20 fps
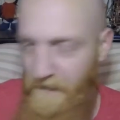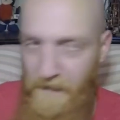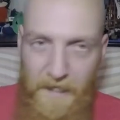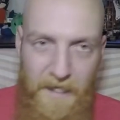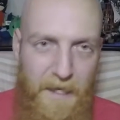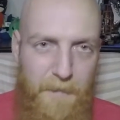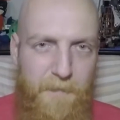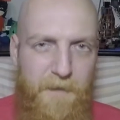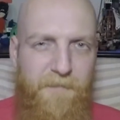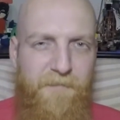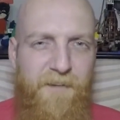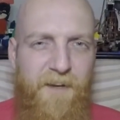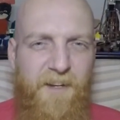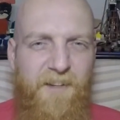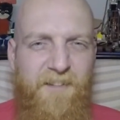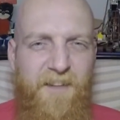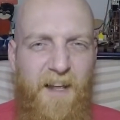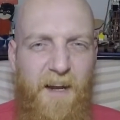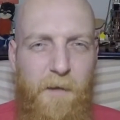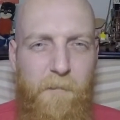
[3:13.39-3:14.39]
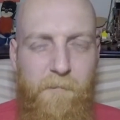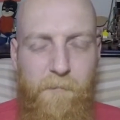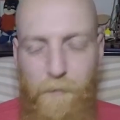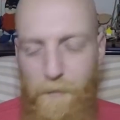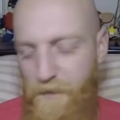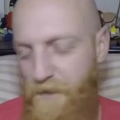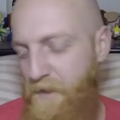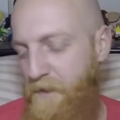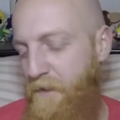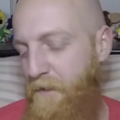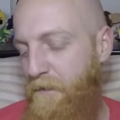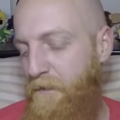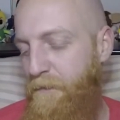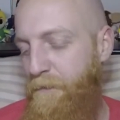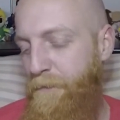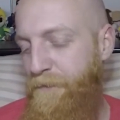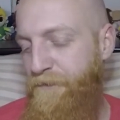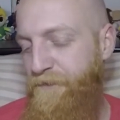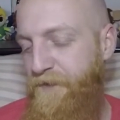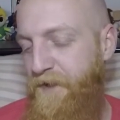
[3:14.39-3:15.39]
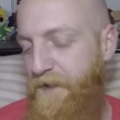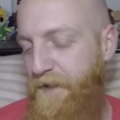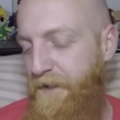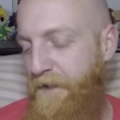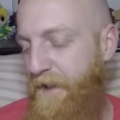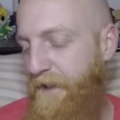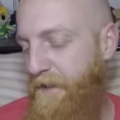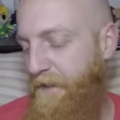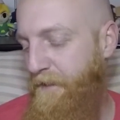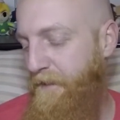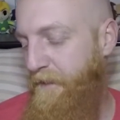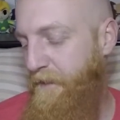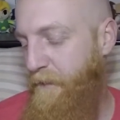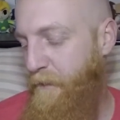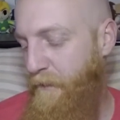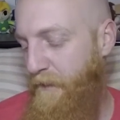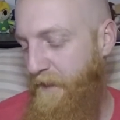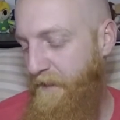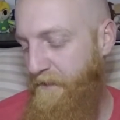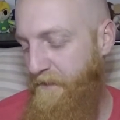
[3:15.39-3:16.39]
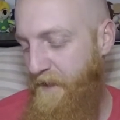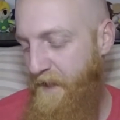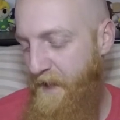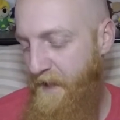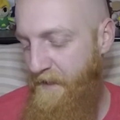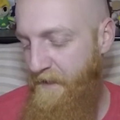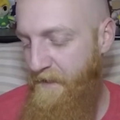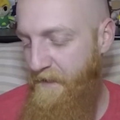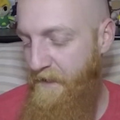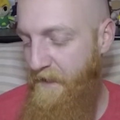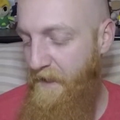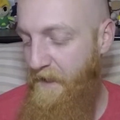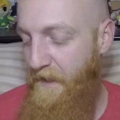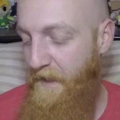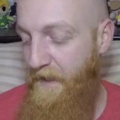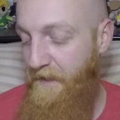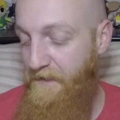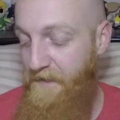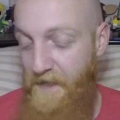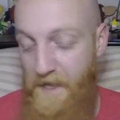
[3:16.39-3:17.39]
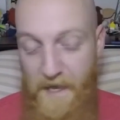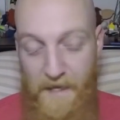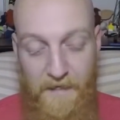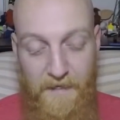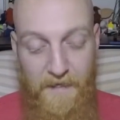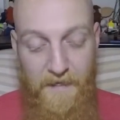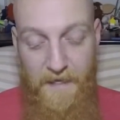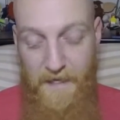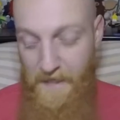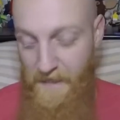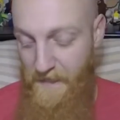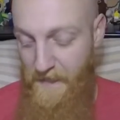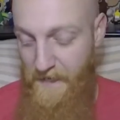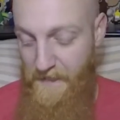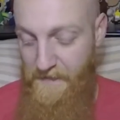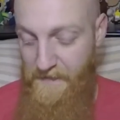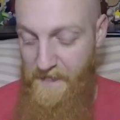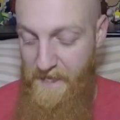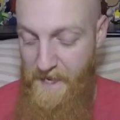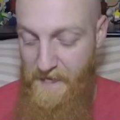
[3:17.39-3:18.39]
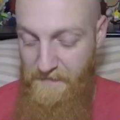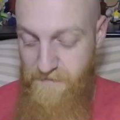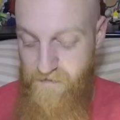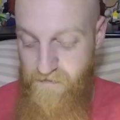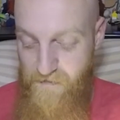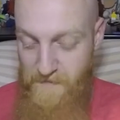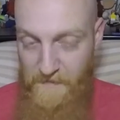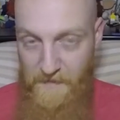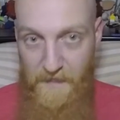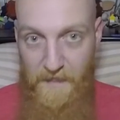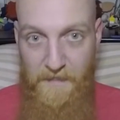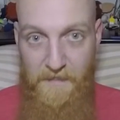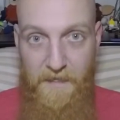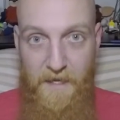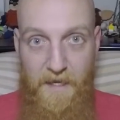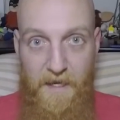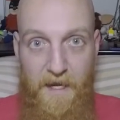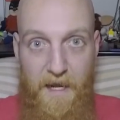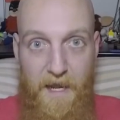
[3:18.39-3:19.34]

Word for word: let me fix that up for you here. One second. I can go like that and like that and like that and then